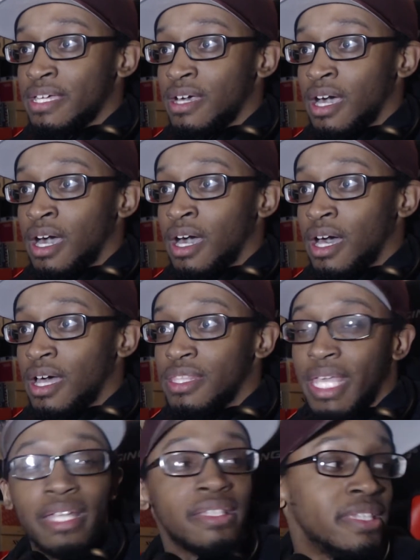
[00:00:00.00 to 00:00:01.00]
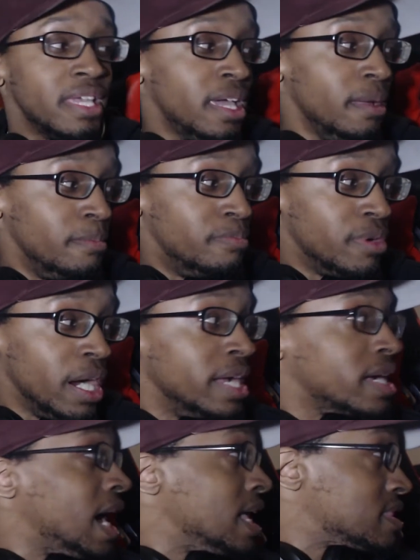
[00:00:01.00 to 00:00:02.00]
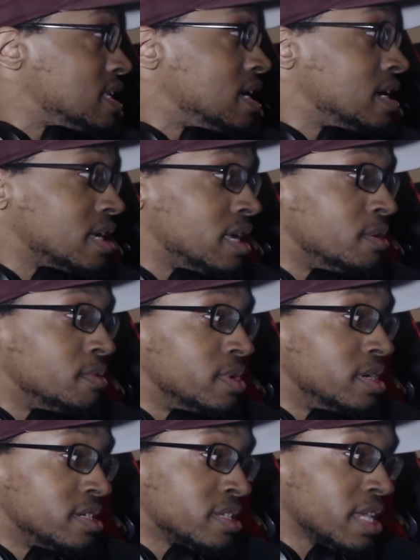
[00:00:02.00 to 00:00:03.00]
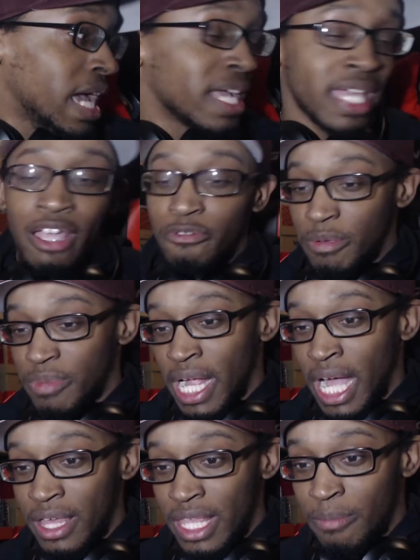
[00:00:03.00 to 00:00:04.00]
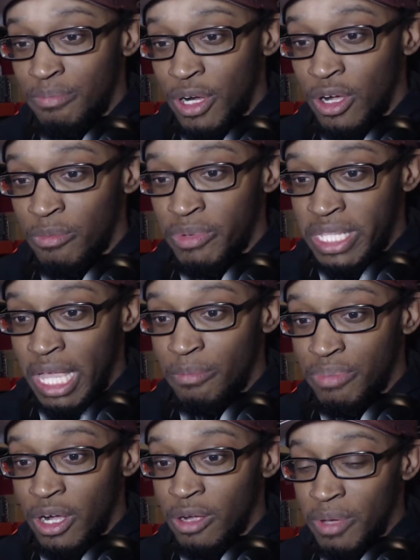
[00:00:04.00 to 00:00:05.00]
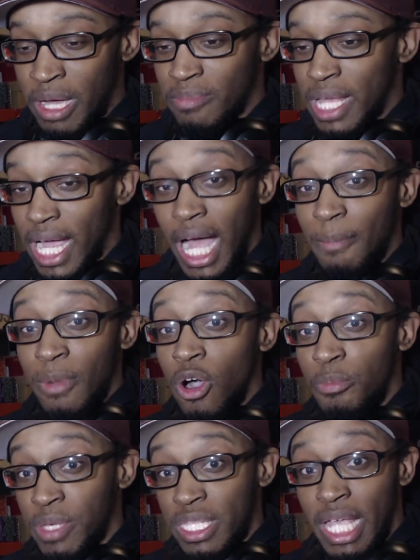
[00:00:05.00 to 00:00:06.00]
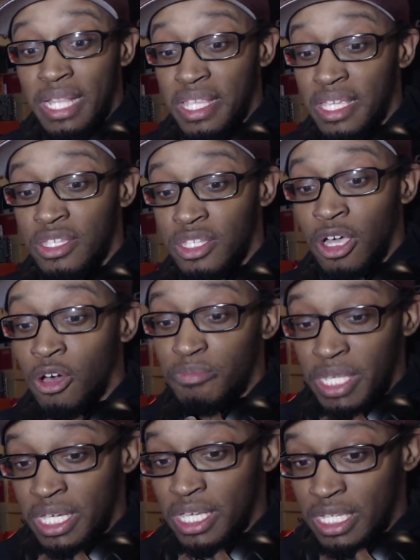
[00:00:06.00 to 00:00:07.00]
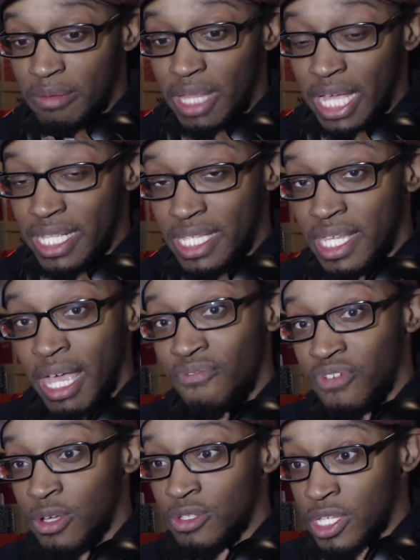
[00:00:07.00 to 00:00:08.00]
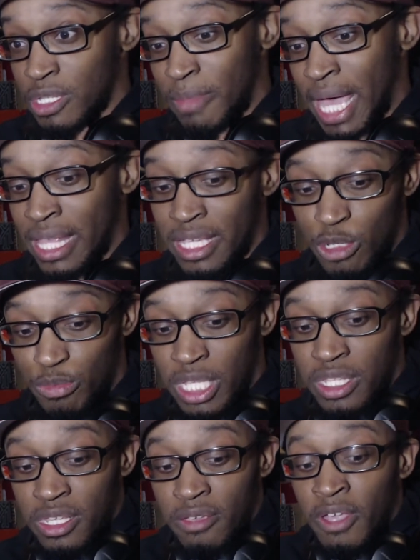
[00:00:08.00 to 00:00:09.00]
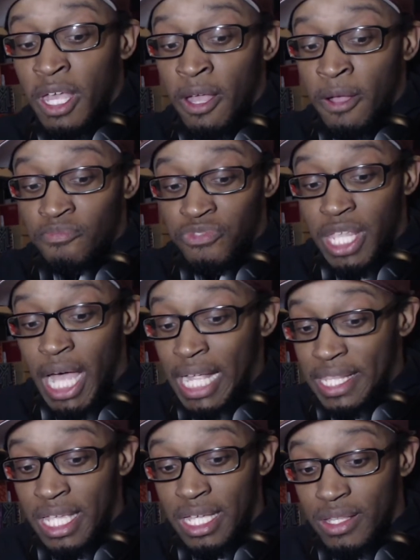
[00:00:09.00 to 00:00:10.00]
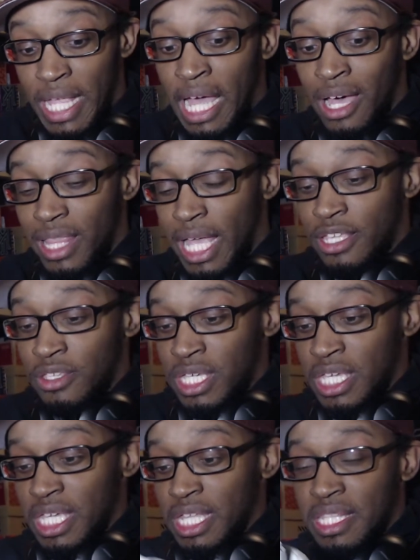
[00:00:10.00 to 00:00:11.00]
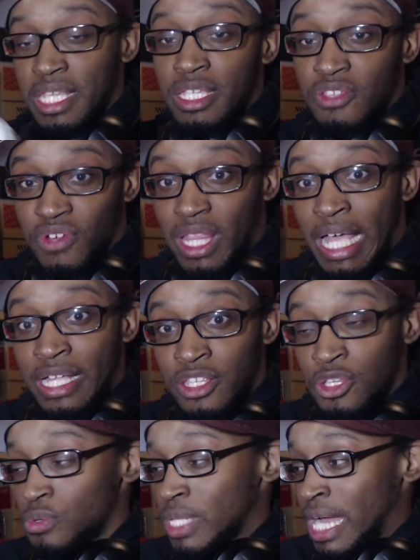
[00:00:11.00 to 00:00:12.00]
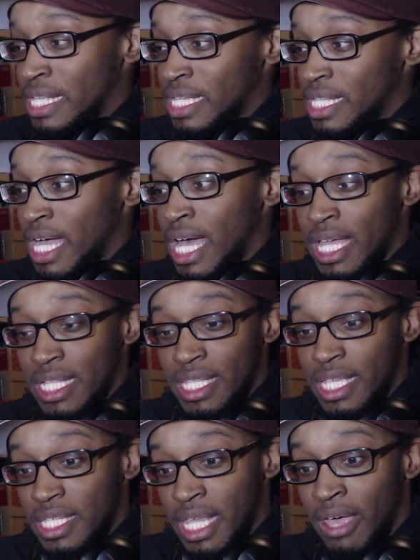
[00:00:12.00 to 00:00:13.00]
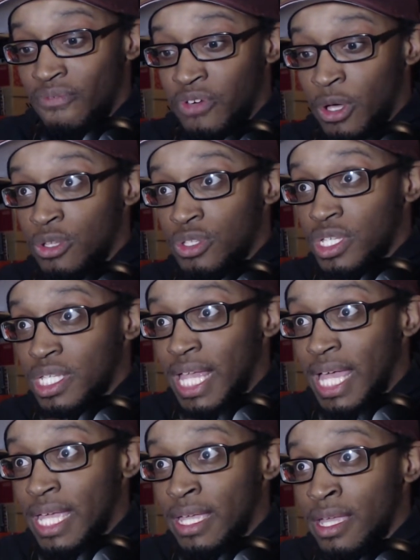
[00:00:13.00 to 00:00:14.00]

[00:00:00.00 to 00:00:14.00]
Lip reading: they did break. I think it was, I can't remember how they broke, but they broke. But I'm like, I'm hoping that these don't, because I'm like, these headphones is mad expensive. I think now, like, you could get these for like $299. These headphones was like